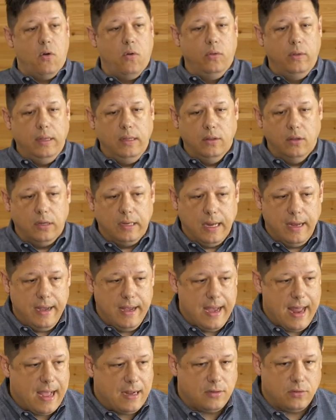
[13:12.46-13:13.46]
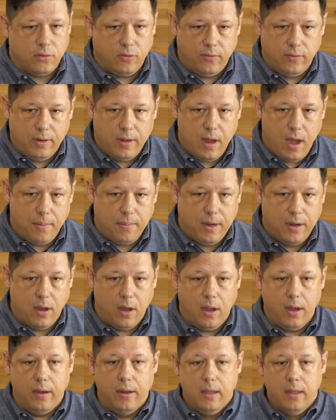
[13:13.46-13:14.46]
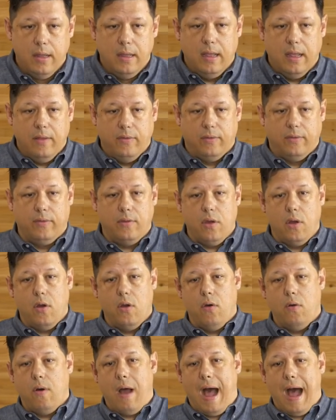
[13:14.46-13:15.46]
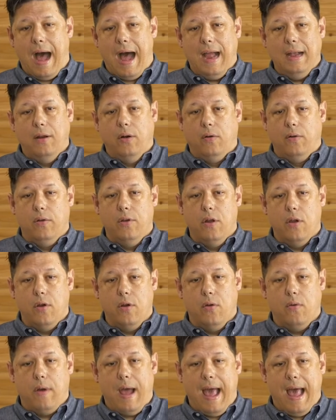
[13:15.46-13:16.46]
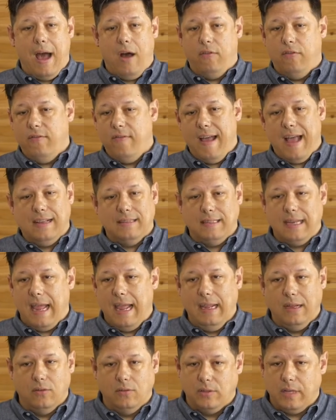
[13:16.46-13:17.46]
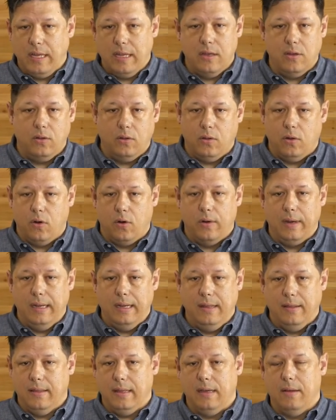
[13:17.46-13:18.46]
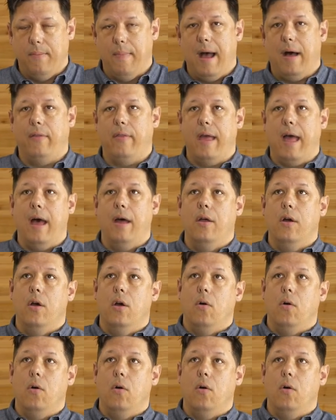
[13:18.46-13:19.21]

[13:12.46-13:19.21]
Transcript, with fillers: only look at natural phenomenon. Okay. And so I don't know how fast ankles heal or anything about that.